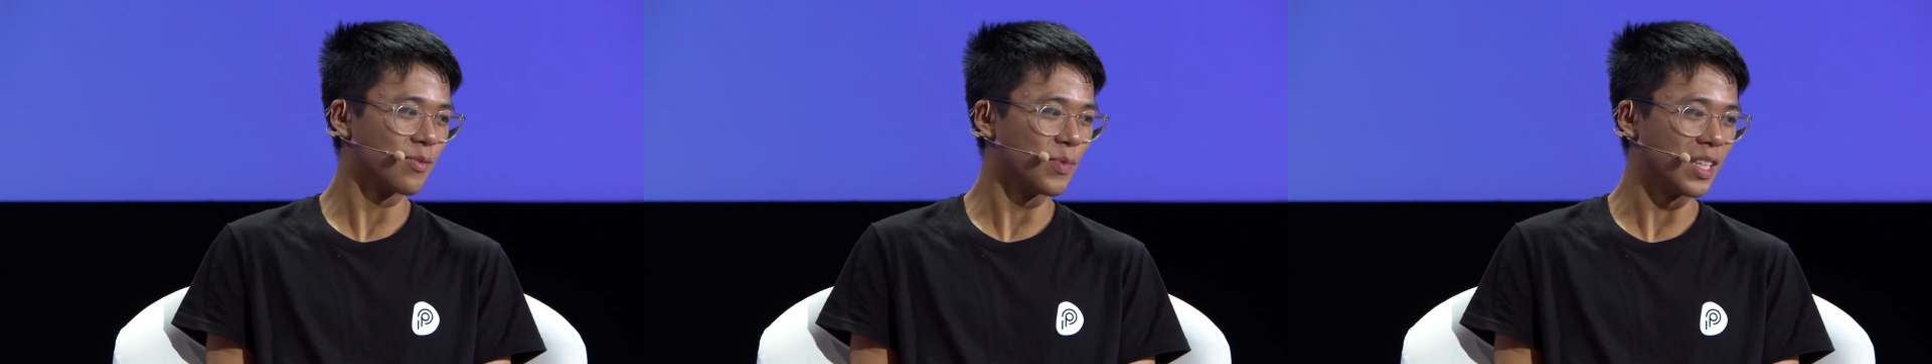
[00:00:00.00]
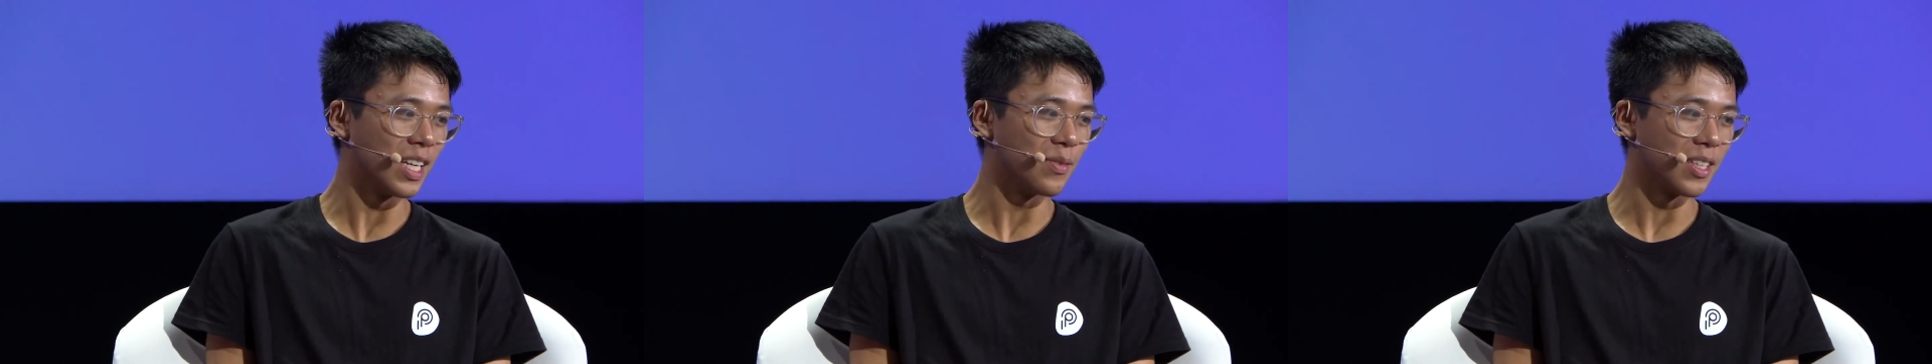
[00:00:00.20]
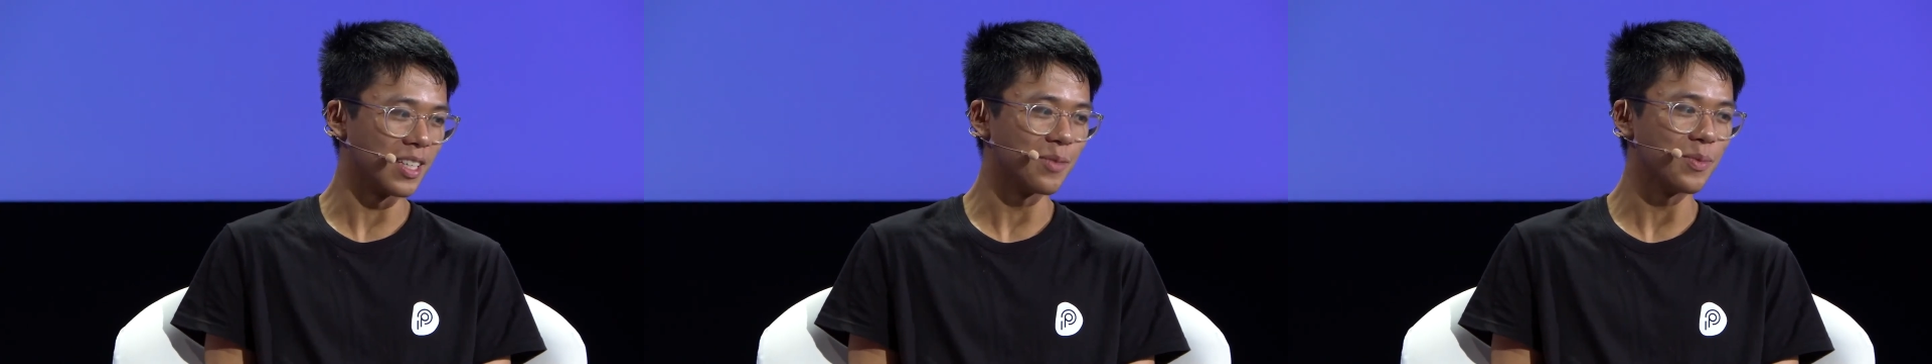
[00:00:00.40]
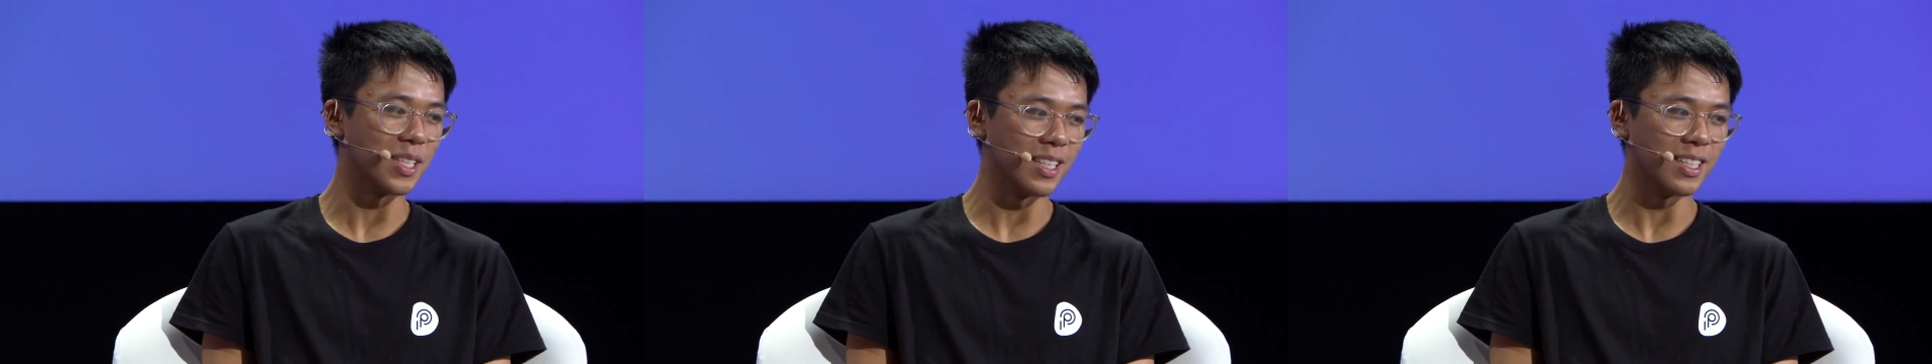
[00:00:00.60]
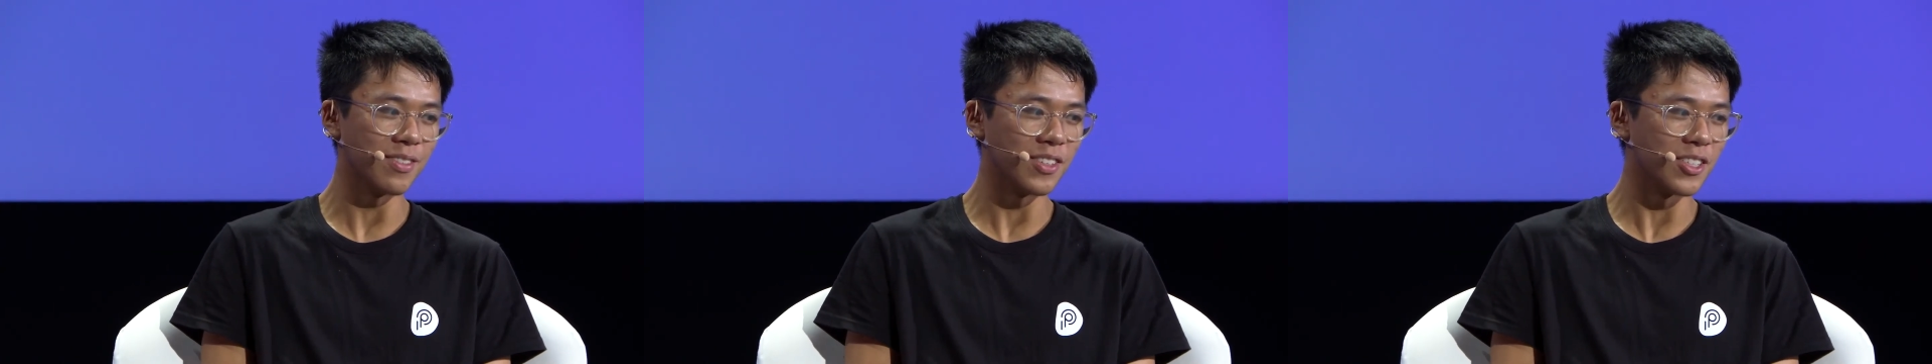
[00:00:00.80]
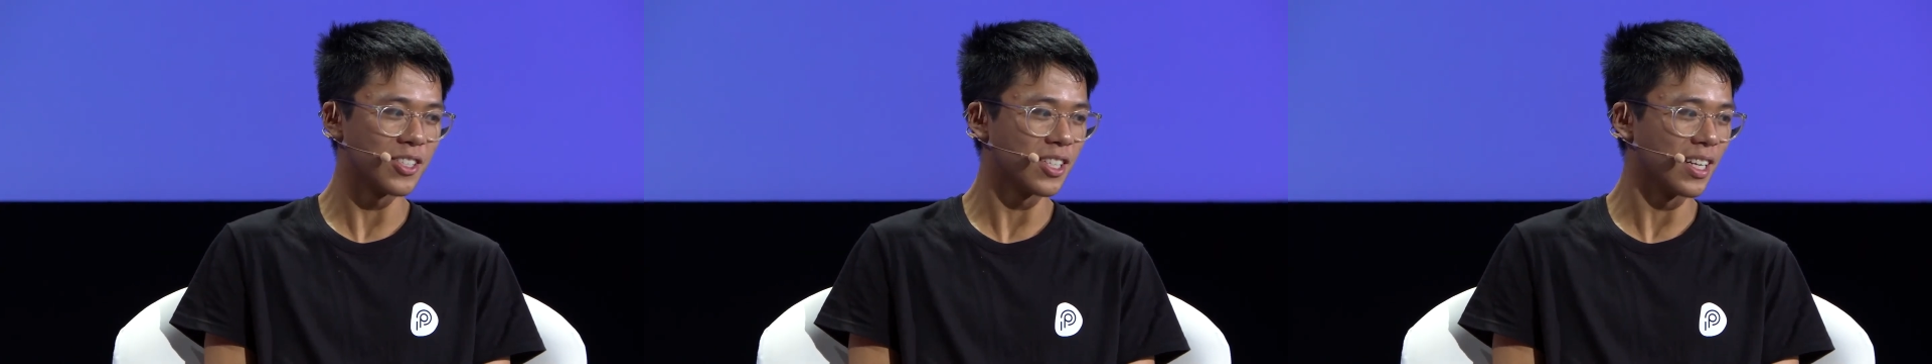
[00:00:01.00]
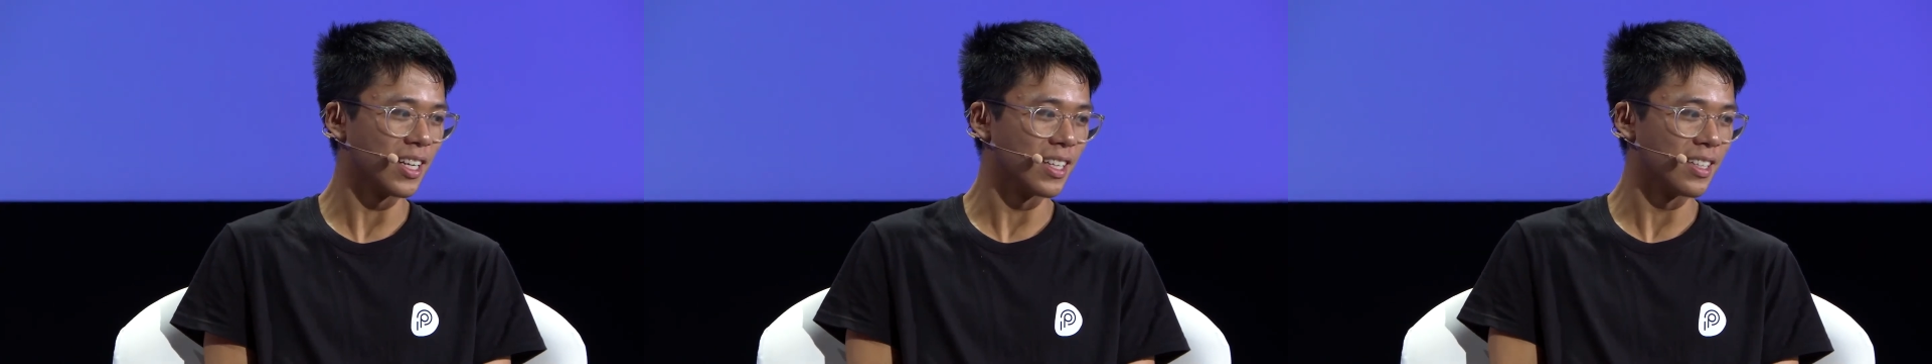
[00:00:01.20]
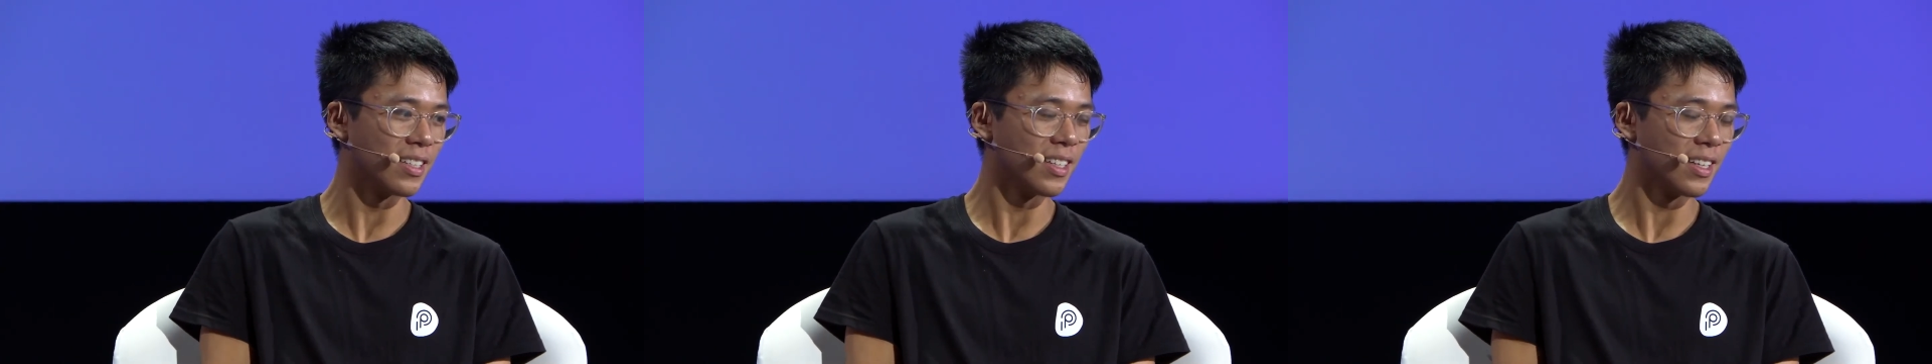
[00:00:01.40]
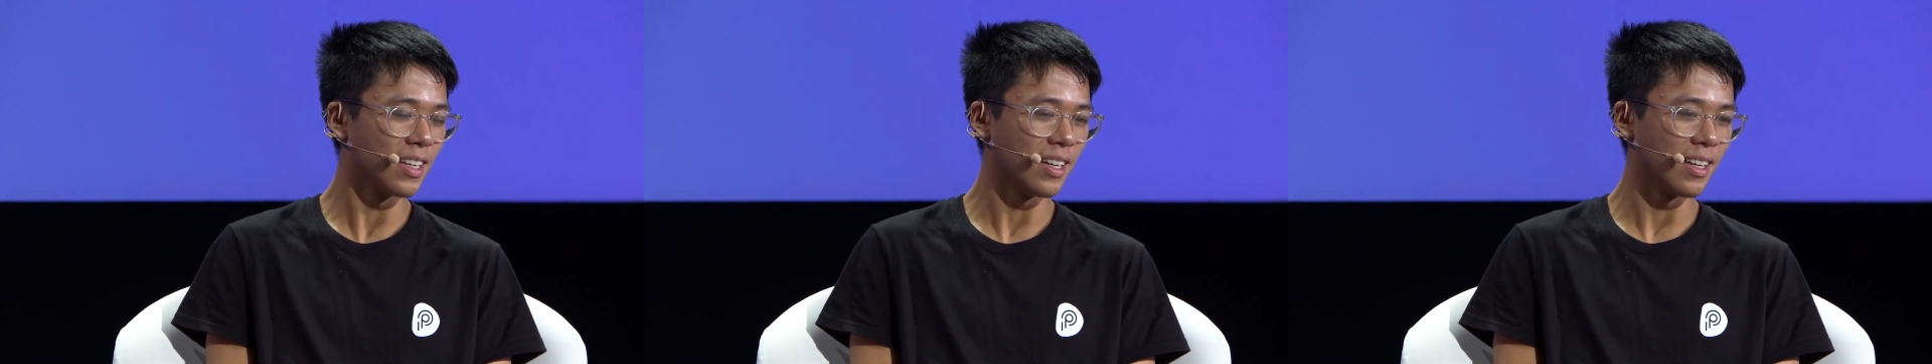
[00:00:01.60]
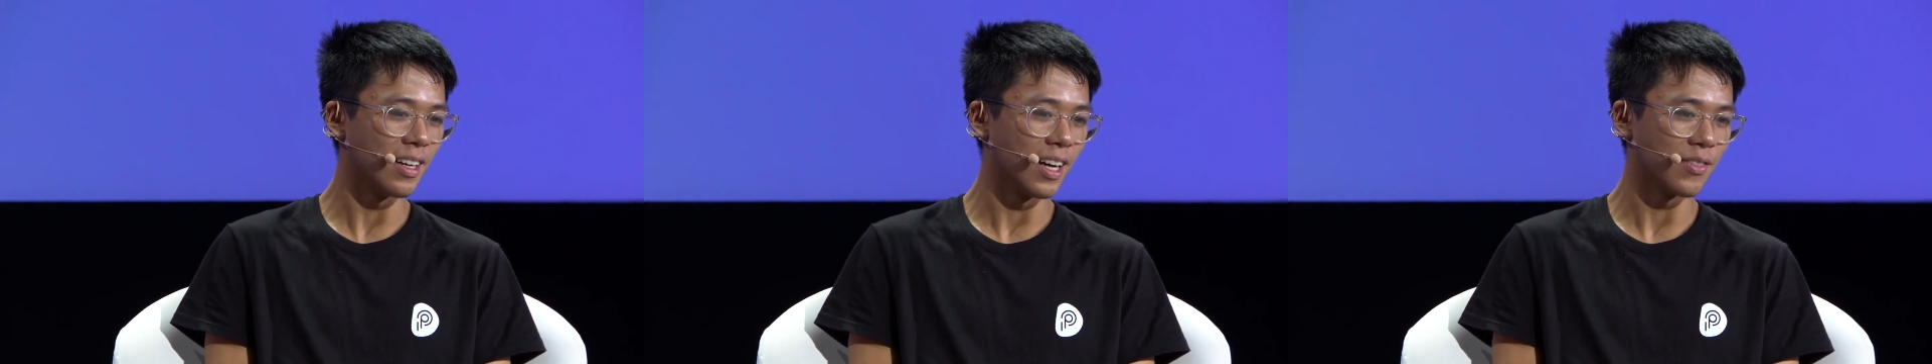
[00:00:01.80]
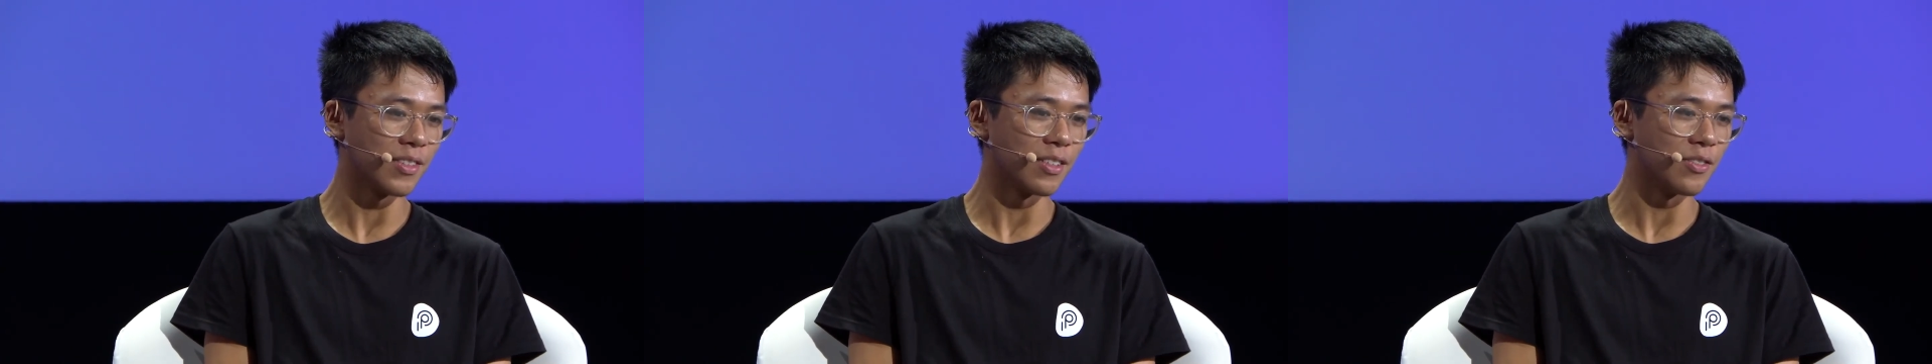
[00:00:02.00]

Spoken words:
became a completely different chain after a